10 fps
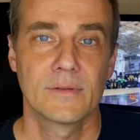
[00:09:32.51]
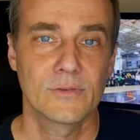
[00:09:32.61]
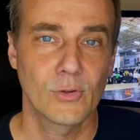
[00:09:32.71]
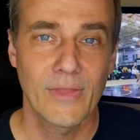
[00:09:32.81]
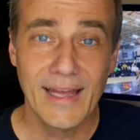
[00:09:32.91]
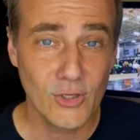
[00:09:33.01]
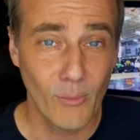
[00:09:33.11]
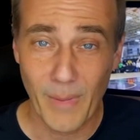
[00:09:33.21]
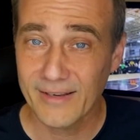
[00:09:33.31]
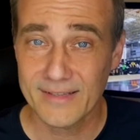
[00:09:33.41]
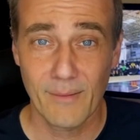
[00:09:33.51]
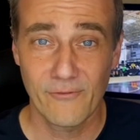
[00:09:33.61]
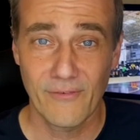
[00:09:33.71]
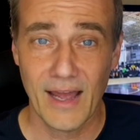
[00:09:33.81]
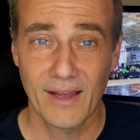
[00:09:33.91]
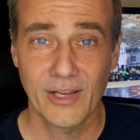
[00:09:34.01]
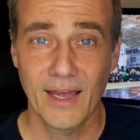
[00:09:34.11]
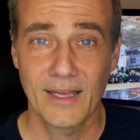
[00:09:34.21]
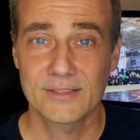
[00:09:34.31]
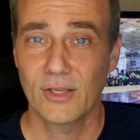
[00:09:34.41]
So that's my top five,
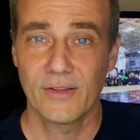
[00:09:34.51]
guys.